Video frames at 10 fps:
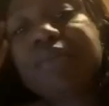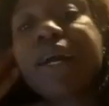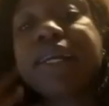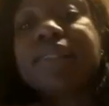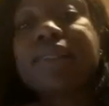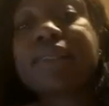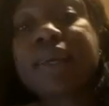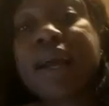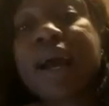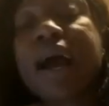rights
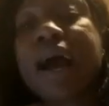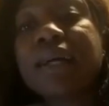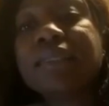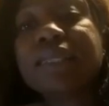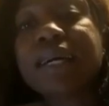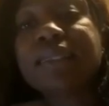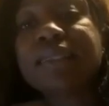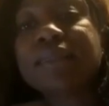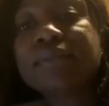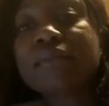and that
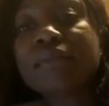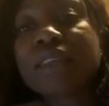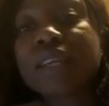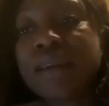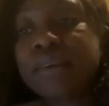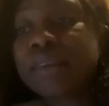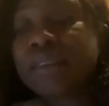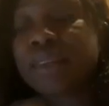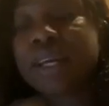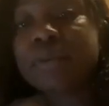
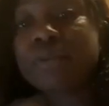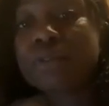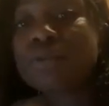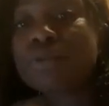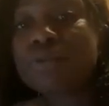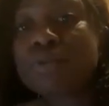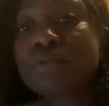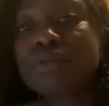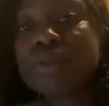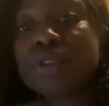anything that you want to
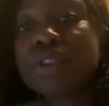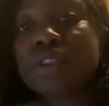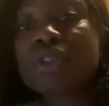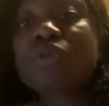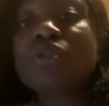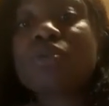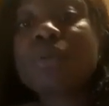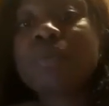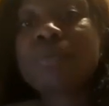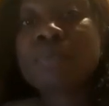do is going to
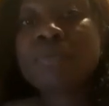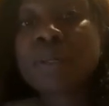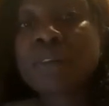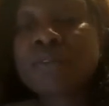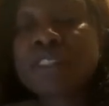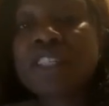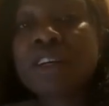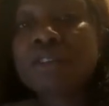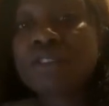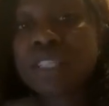be
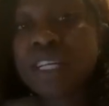beneficial to